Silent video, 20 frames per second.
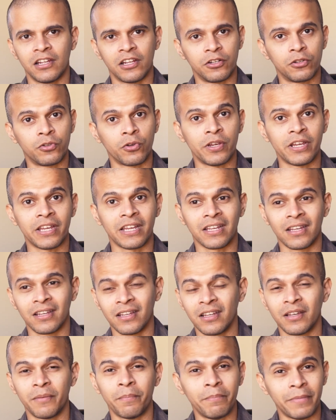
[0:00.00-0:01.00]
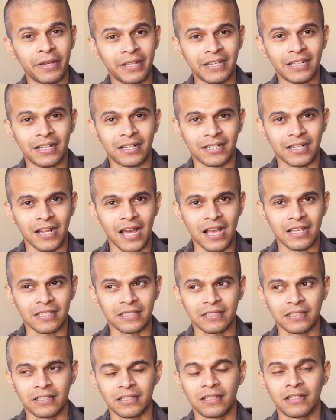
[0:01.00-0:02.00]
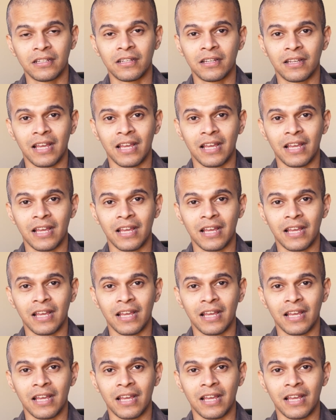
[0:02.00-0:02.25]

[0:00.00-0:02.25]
doing menial tasks.